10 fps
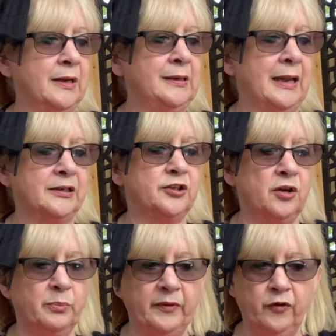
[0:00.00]
and lad
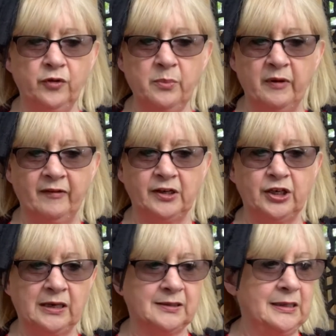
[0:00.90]
stopped before the mirror, and she
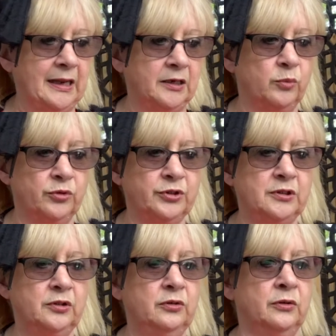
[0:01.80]
asked the lad what she
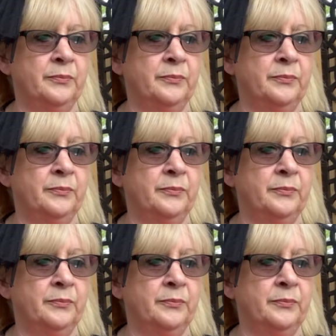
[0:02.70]
saw.